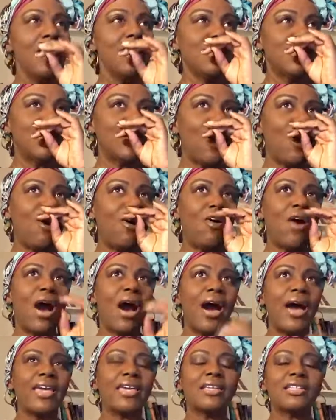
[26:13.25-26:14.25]
So
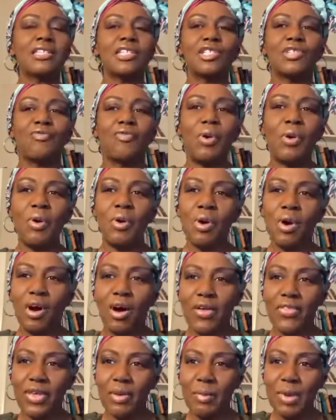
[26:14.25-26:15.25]
I get this phone
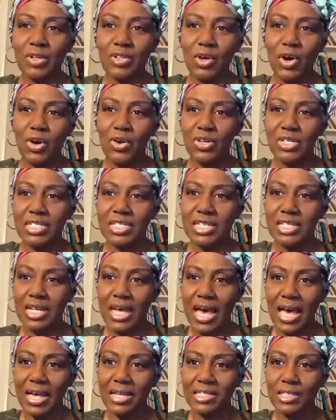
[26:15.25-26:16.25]
call that my daughter is in the
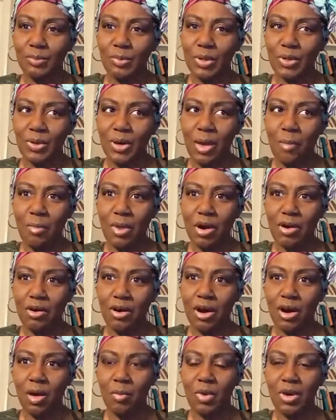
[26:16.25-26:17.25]
hospital at Mount
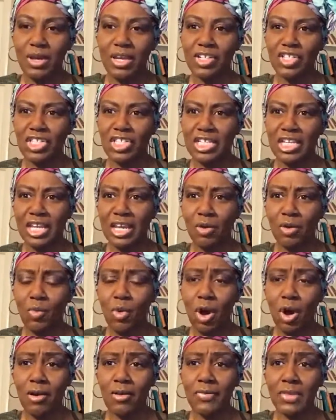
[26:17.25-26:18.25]
Carmel and she can't
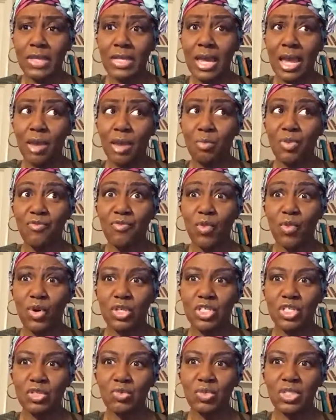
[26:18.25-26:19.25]
walk. And the night before,
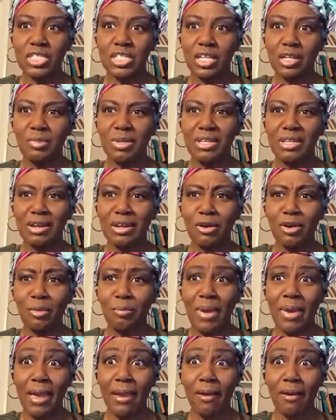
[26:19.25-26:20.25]
she was telling me that her
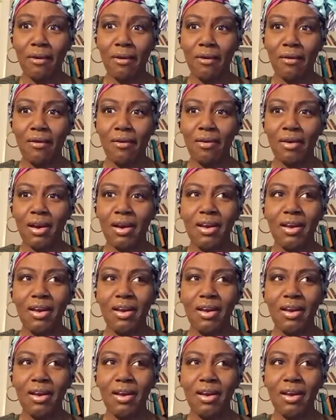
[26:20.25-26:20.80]
back hurt.